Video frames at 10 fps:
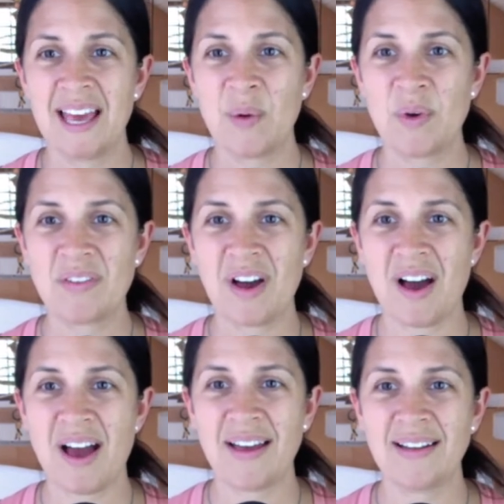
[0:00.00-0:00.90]
And we've
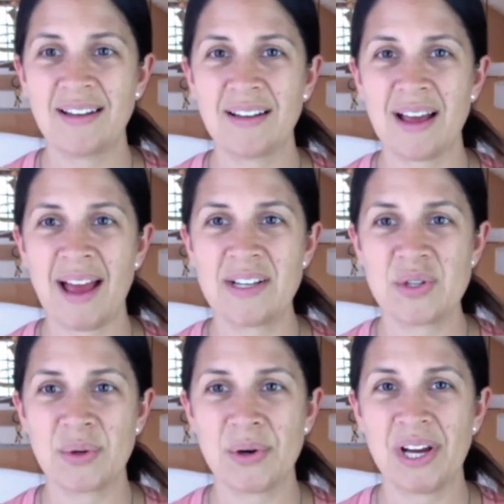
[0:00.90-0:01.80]
got Hi
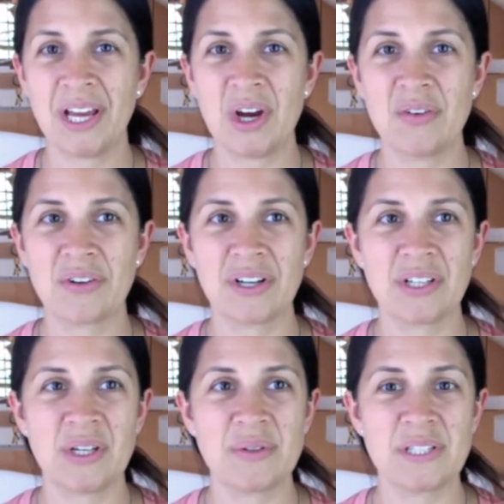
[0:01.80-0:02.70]
Joy over
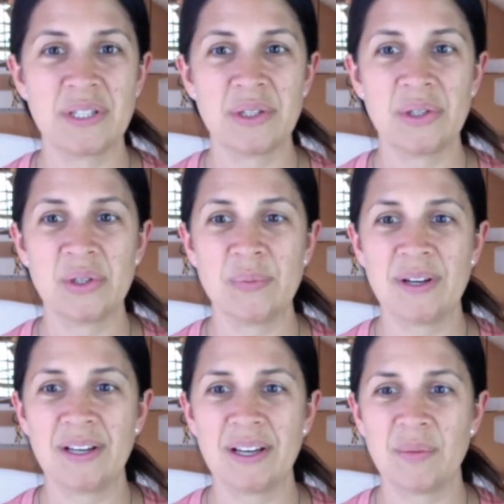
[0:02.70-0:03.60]
in
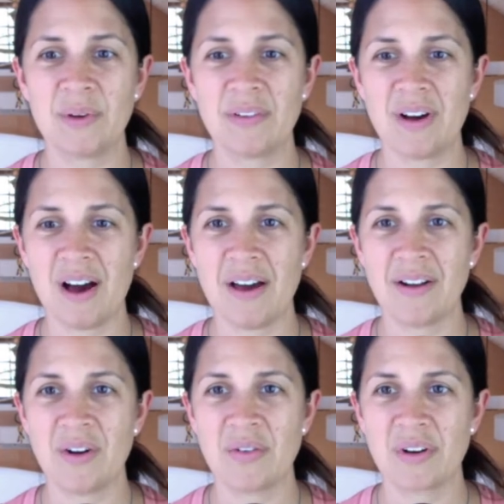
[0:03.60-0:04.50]
YouTube. We've
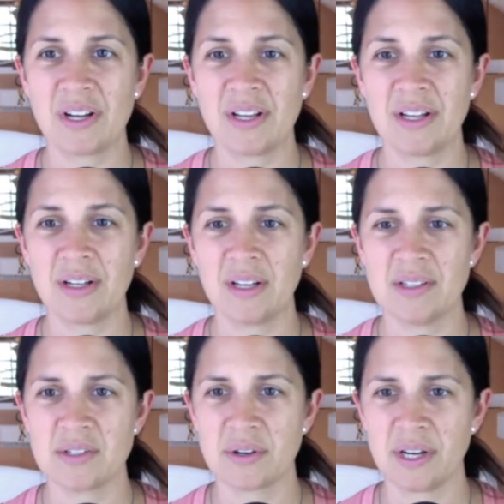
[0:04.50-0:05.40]
got over in
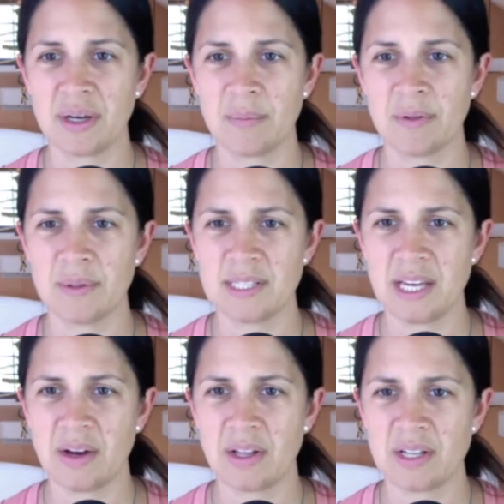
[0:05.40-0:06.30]
Instagram. Let me
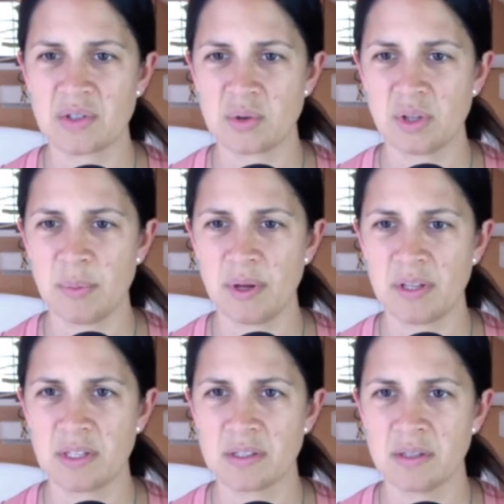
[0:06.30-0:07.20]
see how can I scroll up
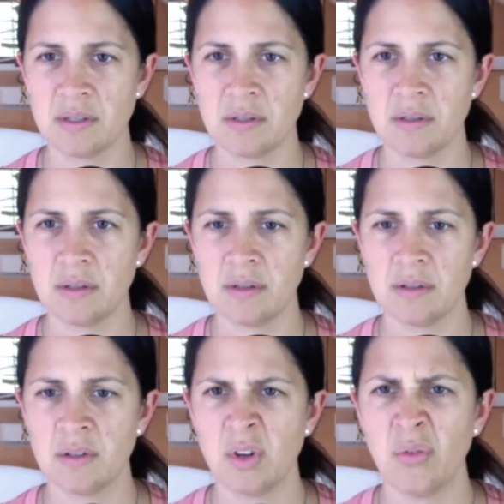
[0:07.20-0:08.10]
on this?
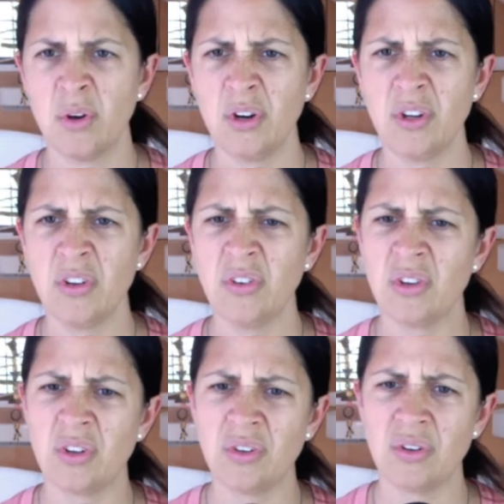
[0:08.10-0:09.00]
Where is
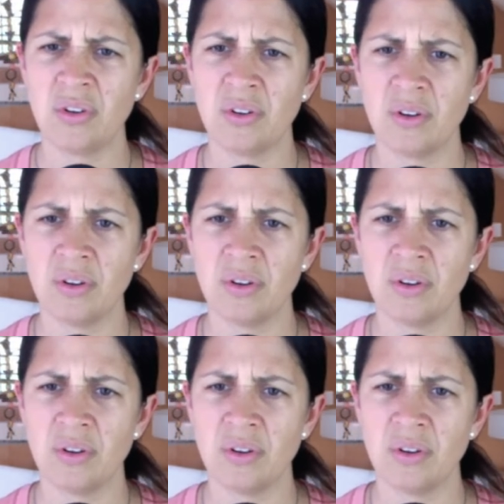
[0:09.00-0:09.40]
it?